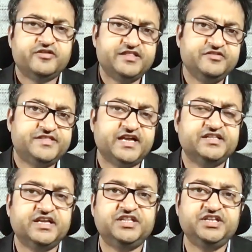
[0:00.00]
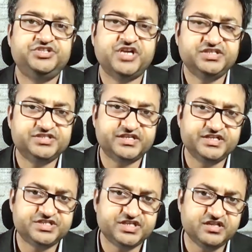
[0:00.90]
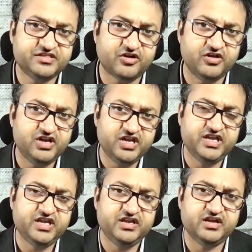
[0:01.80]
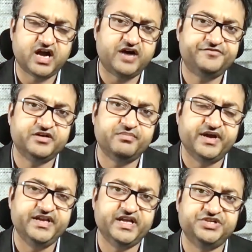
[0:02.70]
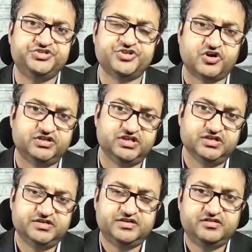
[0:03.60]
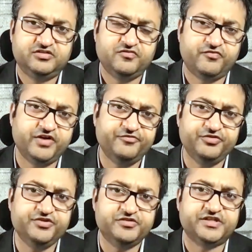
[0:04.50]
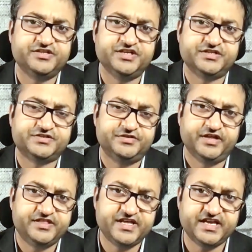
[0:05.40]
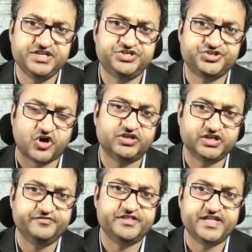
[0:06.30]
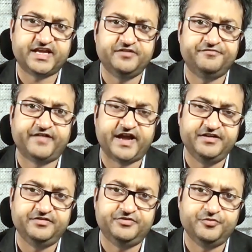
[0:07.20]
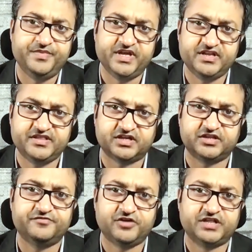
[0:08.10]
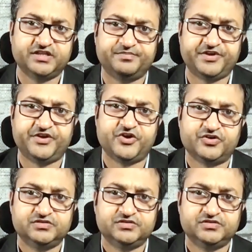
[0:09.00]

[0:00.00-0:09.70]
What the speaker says: as you said that the young generation is only after money and shortcuts. So what would you suggest? Is there any shortcut which they can find to be a successful entrepreneur?